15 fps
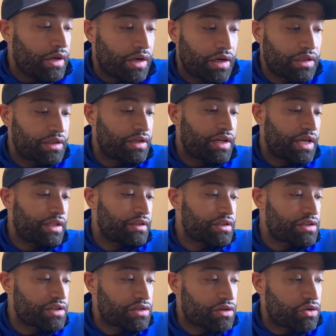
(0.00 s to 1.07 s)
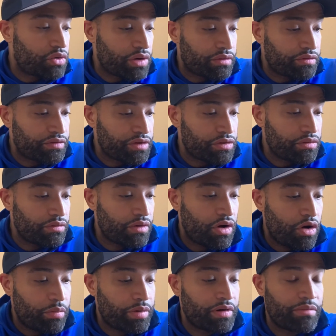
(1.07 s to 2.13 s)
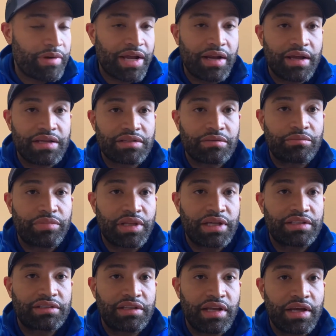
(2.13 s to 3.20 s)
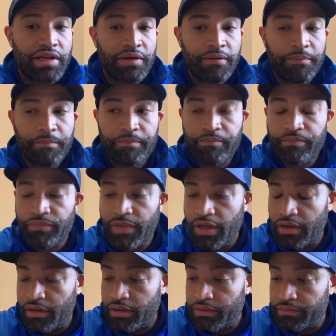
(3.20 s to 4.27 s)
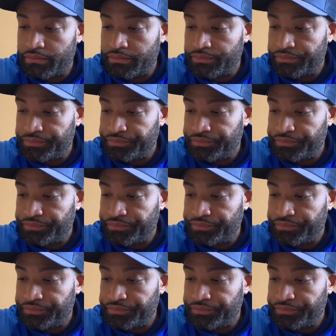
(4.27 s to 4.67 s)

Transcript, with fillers: other than that, this is just a quick review. Hope everybody has a blessed day. Um,